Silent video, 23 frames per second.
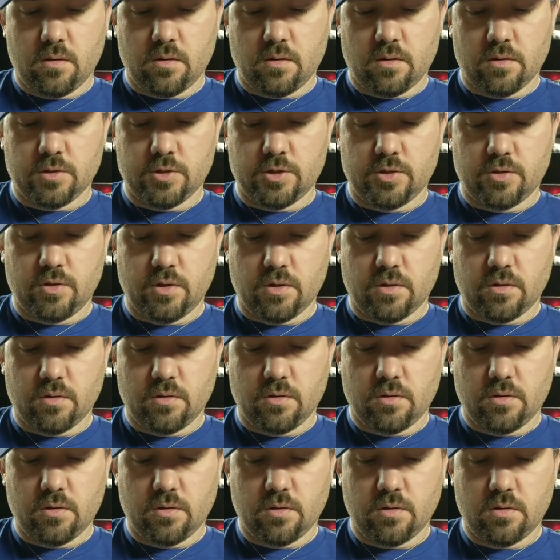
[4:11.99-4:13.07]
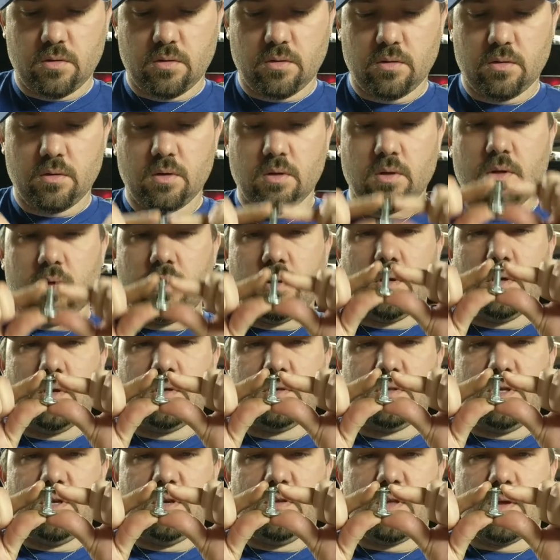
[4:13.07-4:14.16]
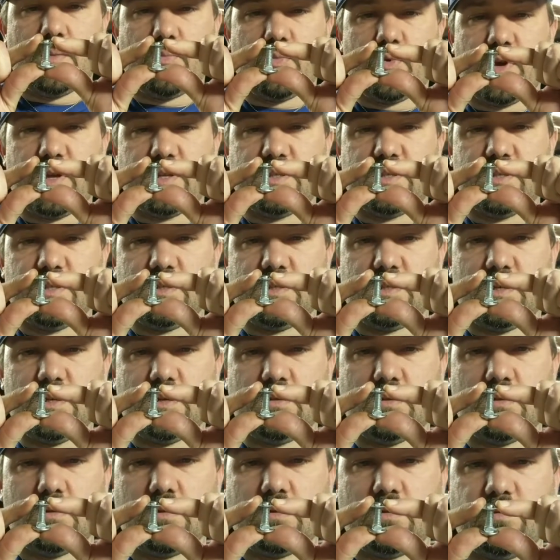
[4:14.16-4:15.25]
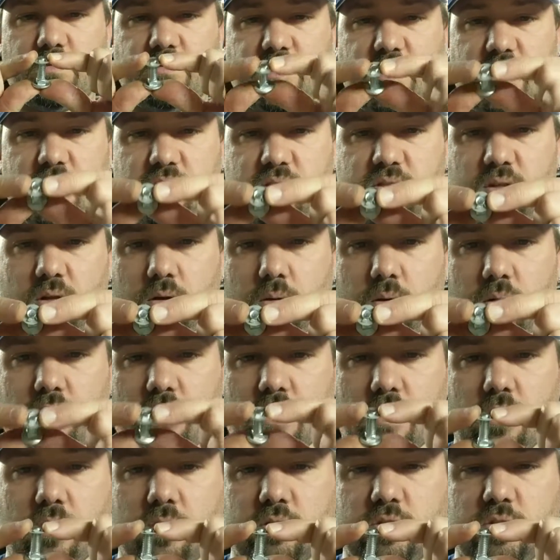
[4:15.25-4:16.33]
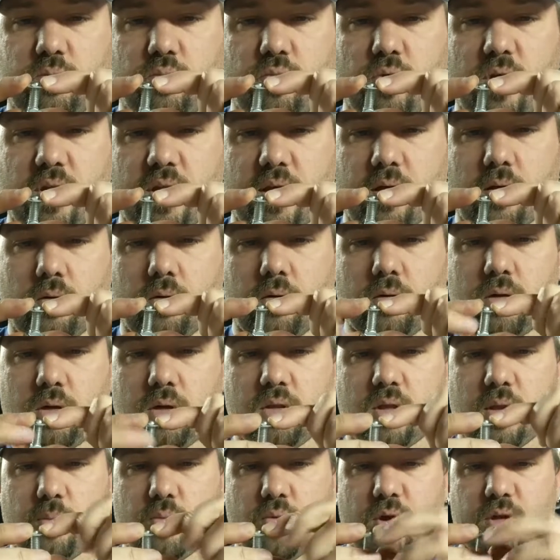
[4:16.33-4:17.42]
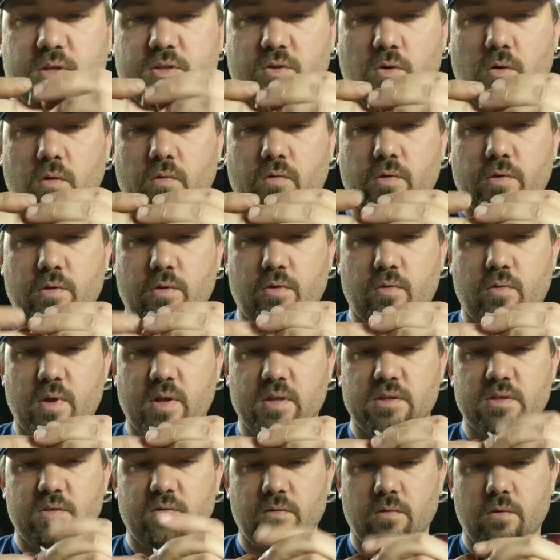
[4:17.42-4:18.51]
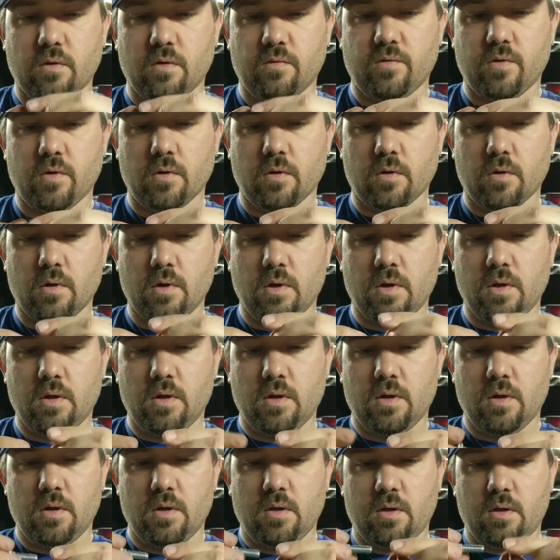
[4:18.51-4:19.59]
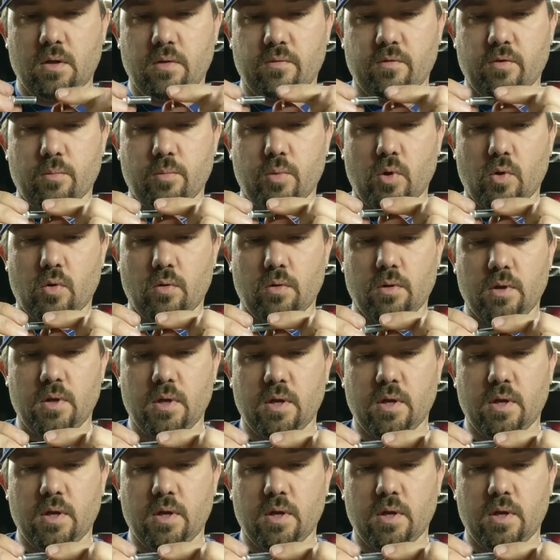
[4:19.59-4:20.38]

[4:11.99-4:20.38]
I'll show you. See how that presses? The little fins that are in there spread out, and they press over the threads of your bolt.